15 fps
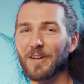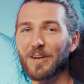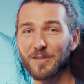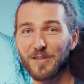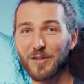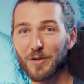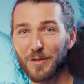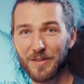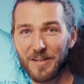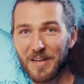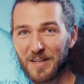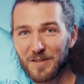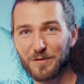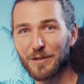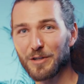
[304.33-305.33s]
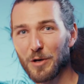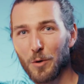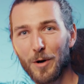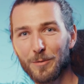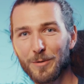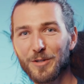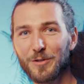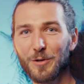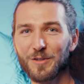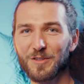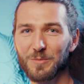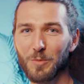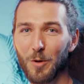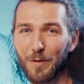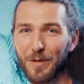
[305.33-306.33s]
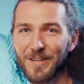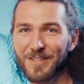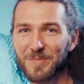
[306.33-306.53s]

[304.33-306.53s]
and I'll see you in the next video where we turn small things